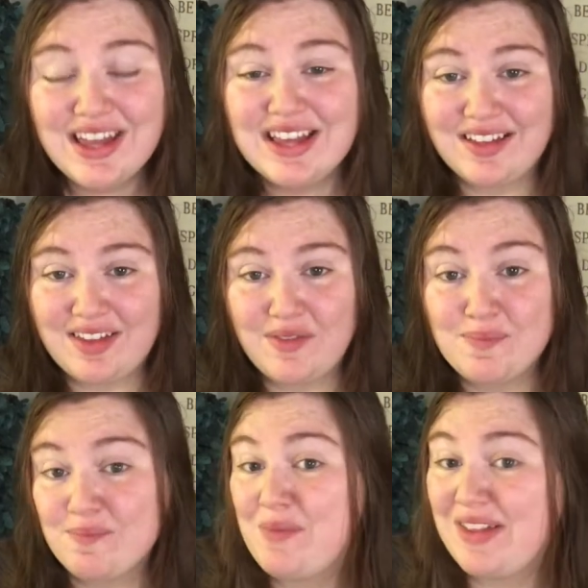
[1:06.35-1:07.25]
Because I
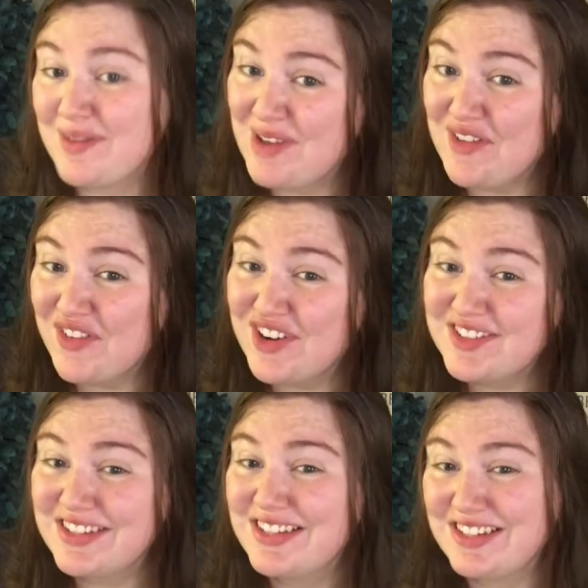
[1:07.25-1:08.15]
breastfed my first
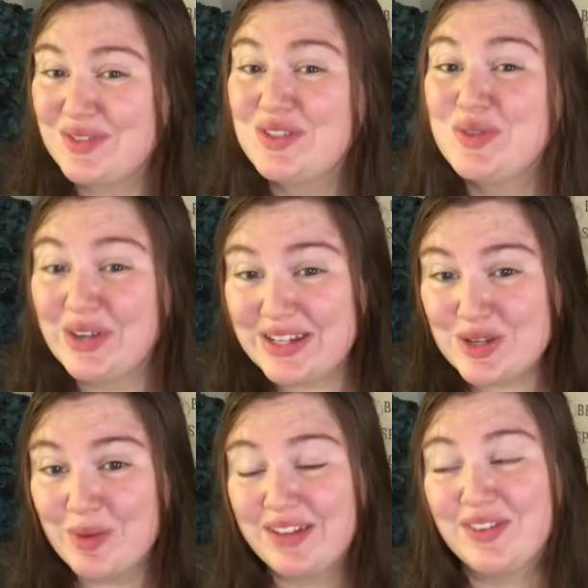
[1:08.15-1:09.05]
until she was 22
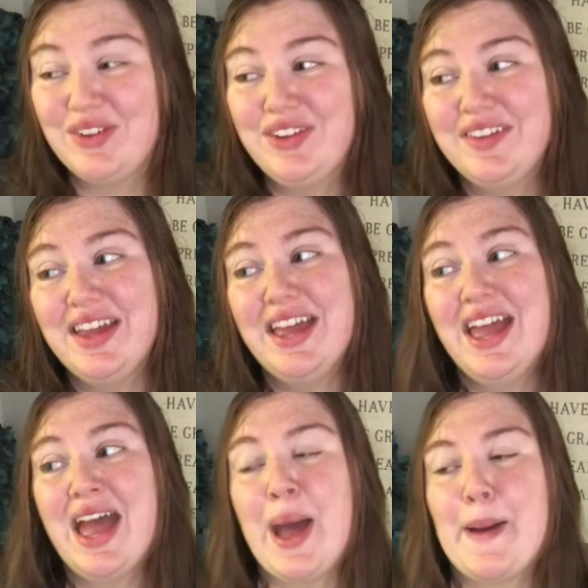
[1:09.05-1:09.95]
months old.
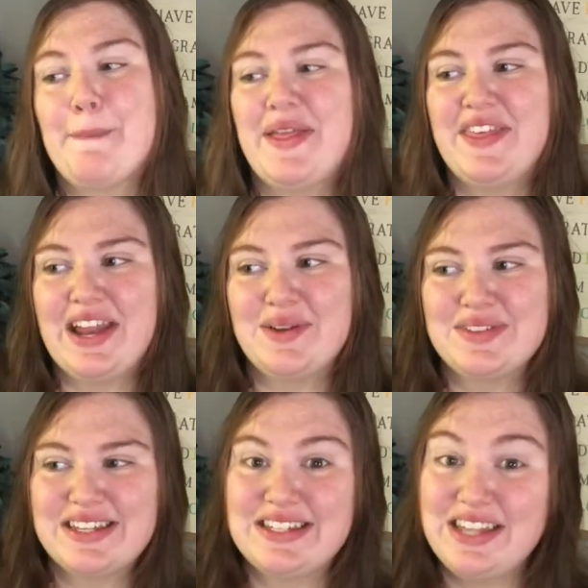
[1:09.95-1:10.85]
But then I was
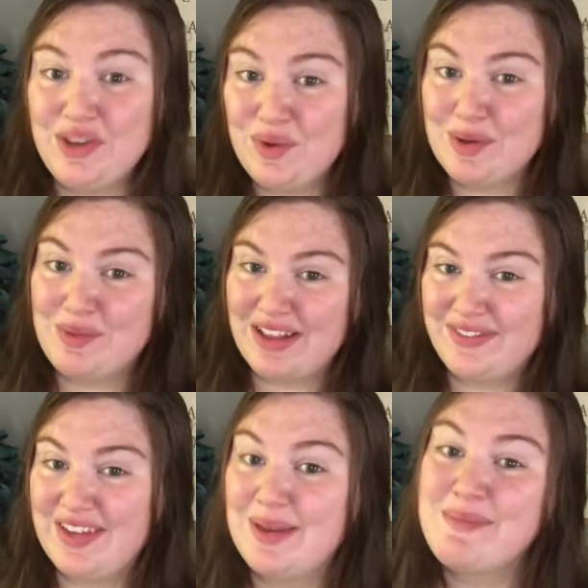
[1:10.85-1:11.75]
continuing to
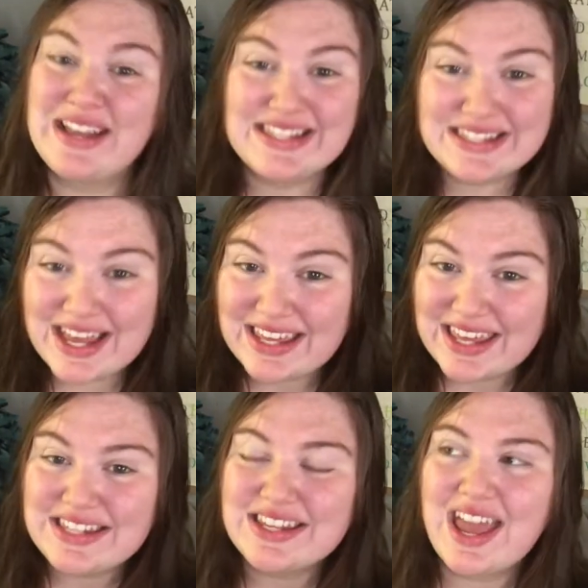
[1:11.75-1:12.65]
breastfeed my
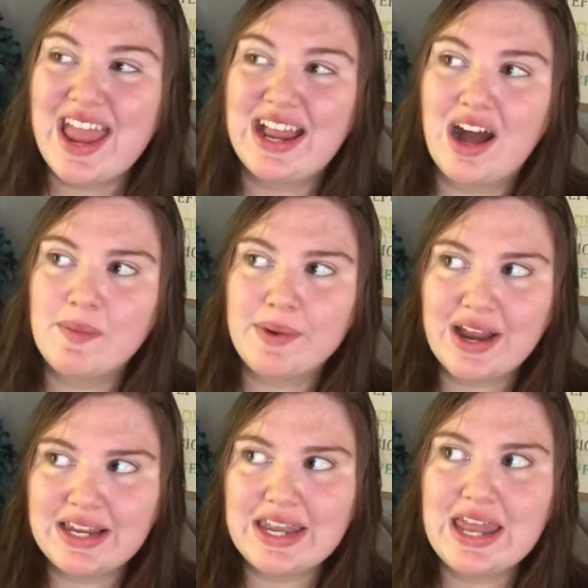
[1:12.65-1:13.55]
second and got
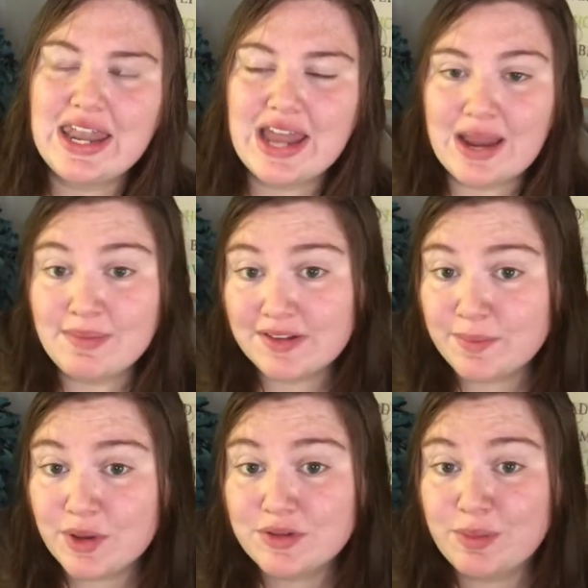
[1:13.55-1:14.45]
pregnant at 9 months
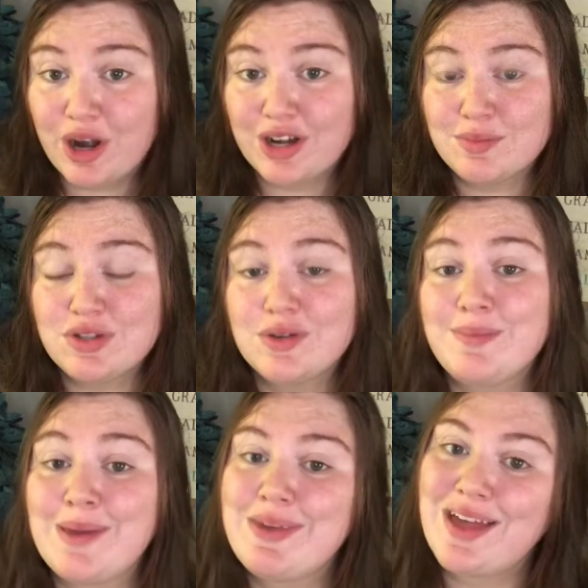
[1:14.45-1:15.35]
postpartum to a
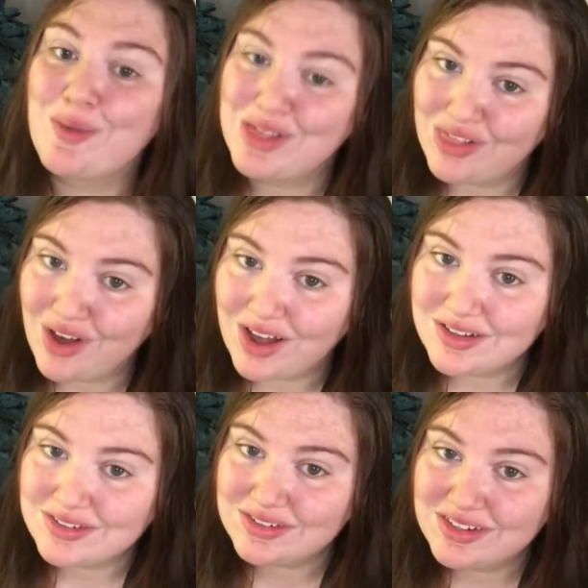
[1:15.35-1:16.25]
baby that we
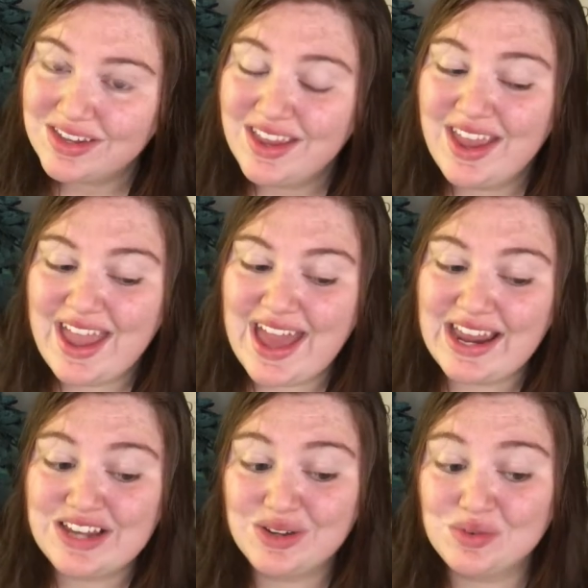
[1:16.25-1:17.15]
lost. And
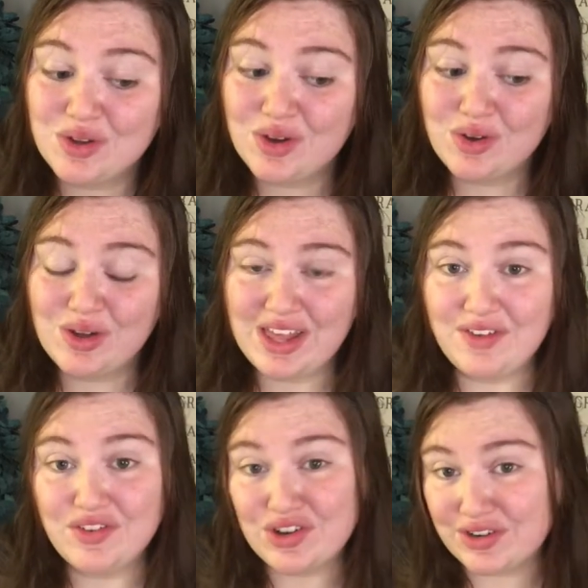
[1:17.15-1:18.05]
I don't know
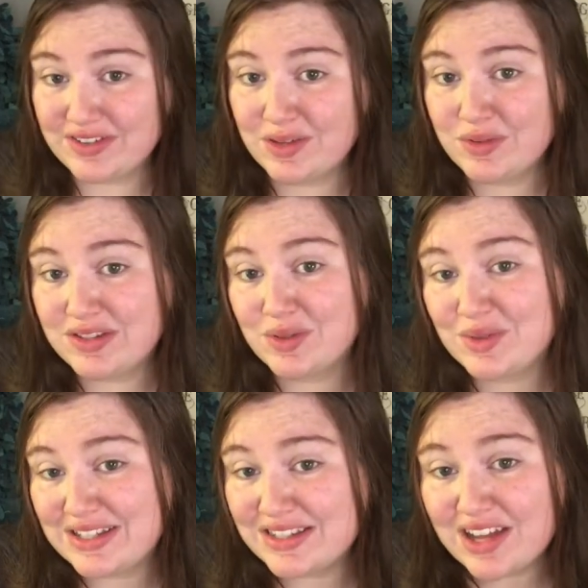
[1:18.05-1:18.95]
if nursing was the
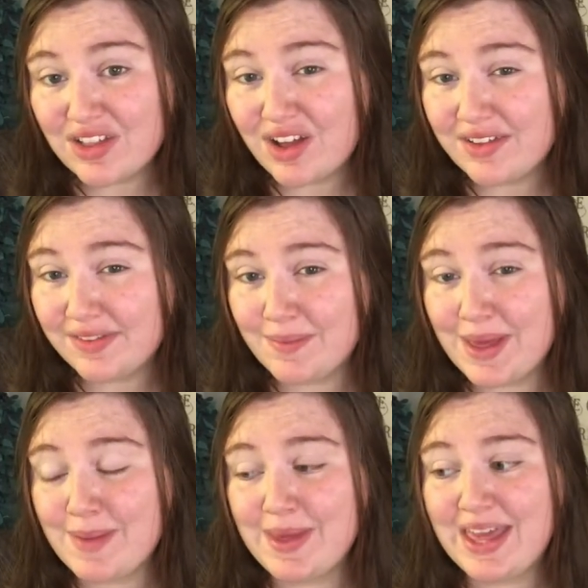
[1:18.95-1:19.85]
reason I lost the
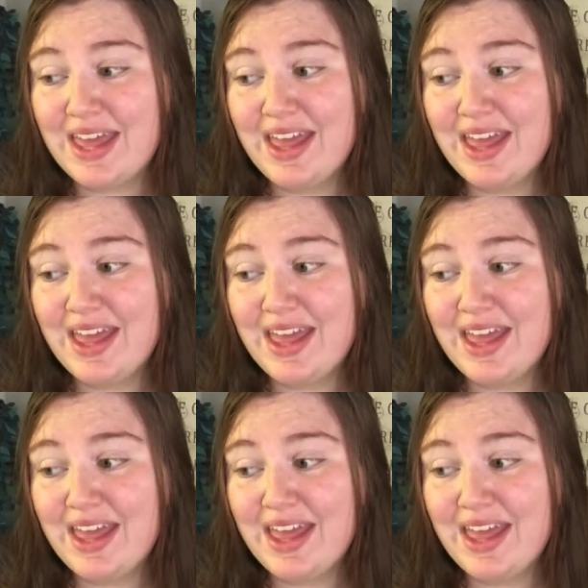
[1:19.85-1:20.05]
baby.